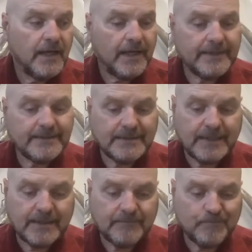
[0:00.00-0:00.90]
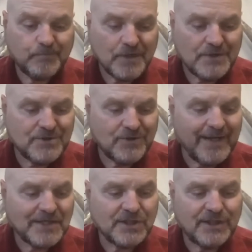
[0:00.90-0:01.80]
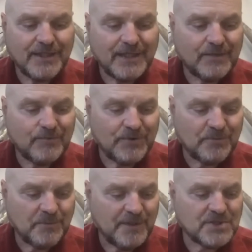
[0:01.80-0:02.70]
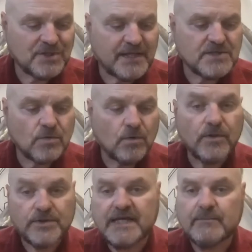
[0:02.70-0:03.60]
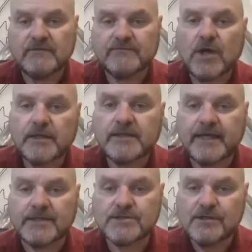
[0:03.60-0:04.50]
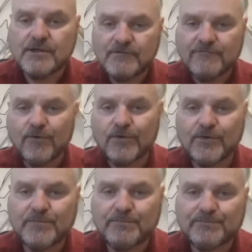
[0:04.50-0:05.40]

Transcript: And so I actually, with their permission, I stole their table of contents for the